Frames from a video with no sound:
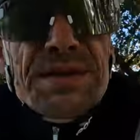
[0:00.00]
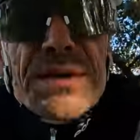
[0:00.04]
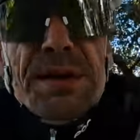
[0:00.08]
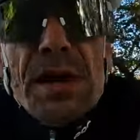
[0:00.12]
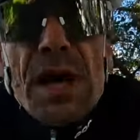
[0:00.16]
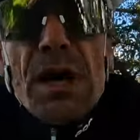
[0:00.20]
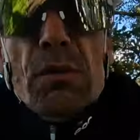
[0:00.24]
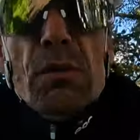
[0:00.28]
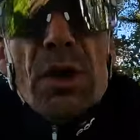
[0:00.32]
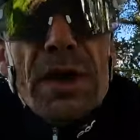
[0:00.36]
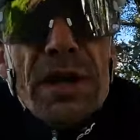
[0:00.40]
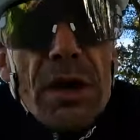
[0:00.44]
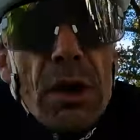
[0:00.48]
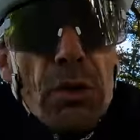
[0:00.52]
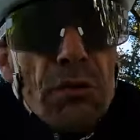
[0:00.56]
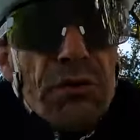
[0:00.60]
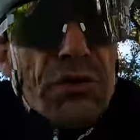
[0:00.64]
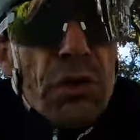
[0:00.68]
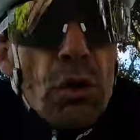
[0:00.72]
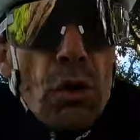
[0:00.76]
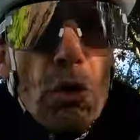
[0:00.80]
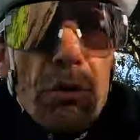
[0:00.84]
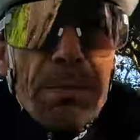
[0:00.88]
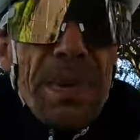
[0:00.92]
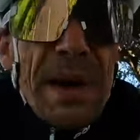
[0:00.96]
to know what old
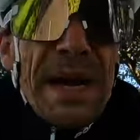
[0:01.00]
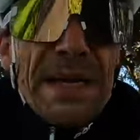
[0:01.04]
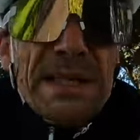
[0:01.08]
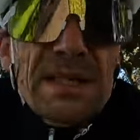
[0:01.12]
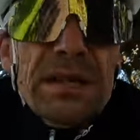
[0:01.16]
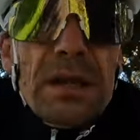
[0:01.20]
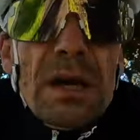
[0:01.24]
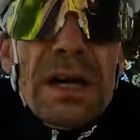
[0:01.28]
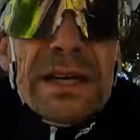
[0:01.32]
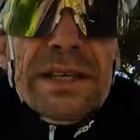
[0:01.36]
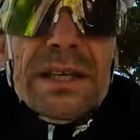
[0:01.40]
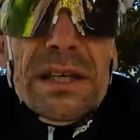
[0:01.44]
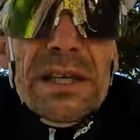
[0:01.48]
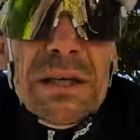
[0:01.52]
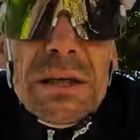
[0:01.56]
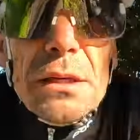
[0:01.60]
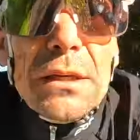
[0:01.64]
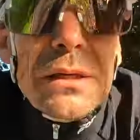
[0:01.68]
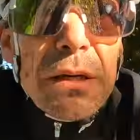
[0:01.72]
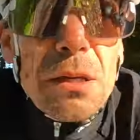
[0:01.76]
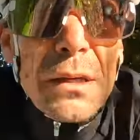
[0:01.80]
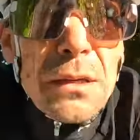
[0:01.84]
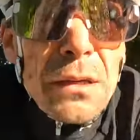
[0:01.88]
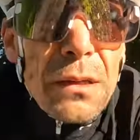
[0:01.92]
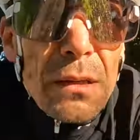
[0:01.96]
talkback's like in
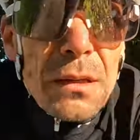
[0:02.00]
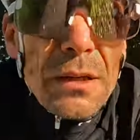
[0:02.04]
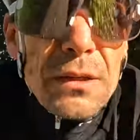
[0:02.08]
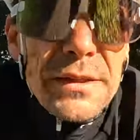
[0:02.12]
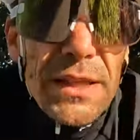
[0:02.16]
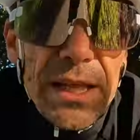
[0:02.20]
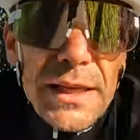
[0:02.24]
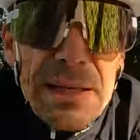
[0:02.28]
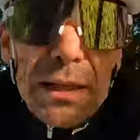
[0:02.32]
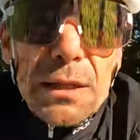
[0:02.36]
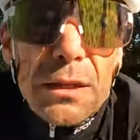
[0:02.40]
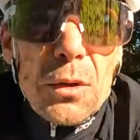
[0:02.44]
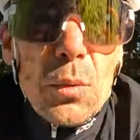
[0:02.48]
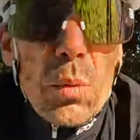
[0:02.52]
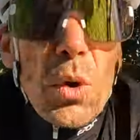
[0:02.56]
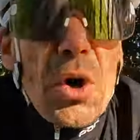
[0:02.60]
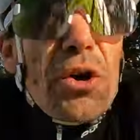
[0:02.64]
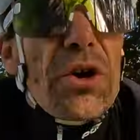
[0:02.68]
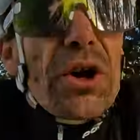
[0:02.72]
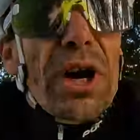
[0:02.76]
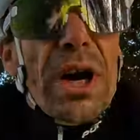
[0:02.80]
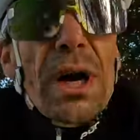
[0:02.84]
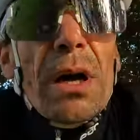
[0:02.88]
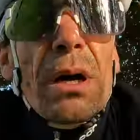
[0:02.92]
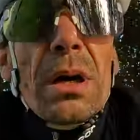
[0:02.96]
the
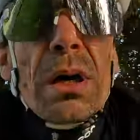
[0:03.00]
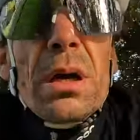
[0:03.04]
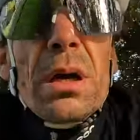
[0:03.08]
Illawarra,